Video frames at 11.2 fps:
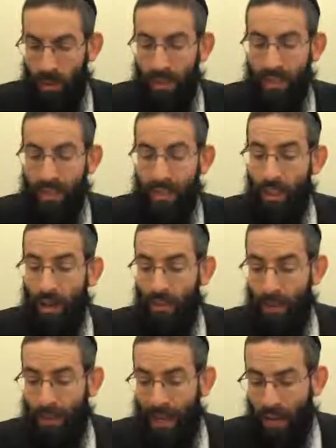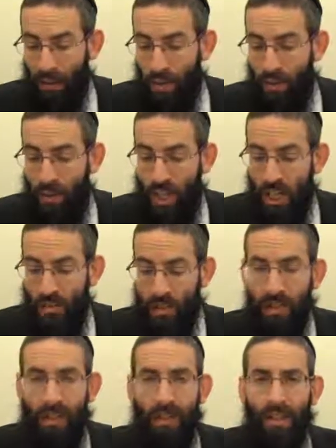And indeed, Nafik Minayu, Rav
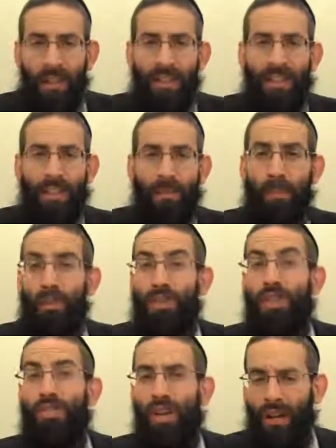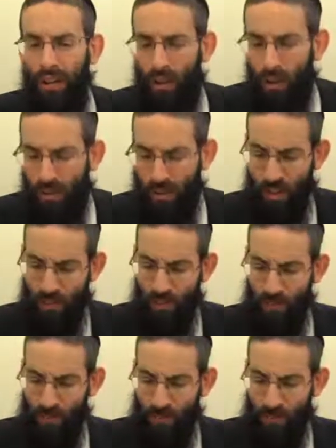Shizvi, indeed, they produce a son-in-law, Rav Shizvi.